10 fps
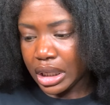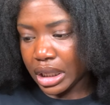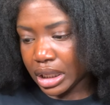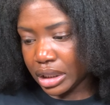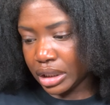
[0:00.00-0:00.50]

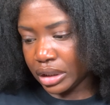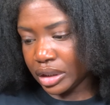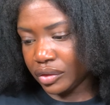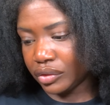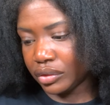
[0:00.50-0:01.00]
and it
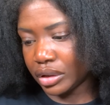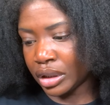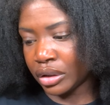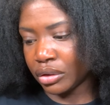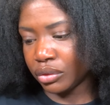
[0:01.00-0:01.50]
gets, it
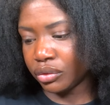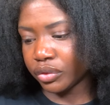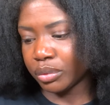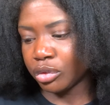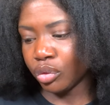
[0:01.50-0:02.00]
goes
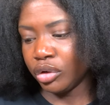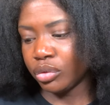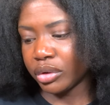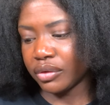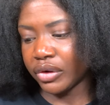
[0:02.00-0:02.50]
from
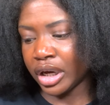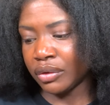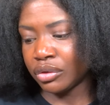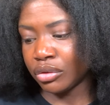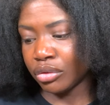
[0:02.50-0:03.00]
325
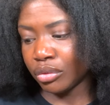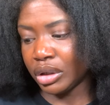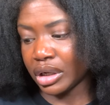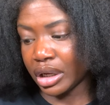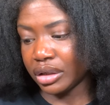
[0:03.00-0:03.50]
to
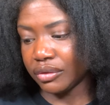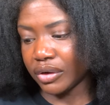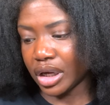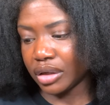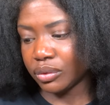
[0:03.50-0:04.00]

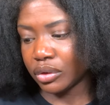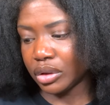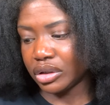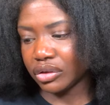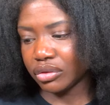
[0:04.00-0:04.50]
395. So
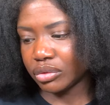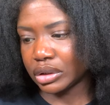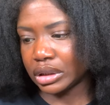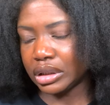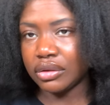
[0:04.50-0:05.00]
it doesn't
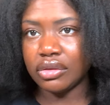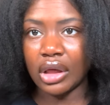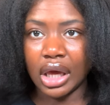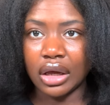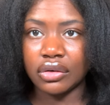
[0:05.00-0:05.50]
really get
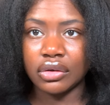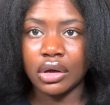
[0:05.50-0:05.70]
that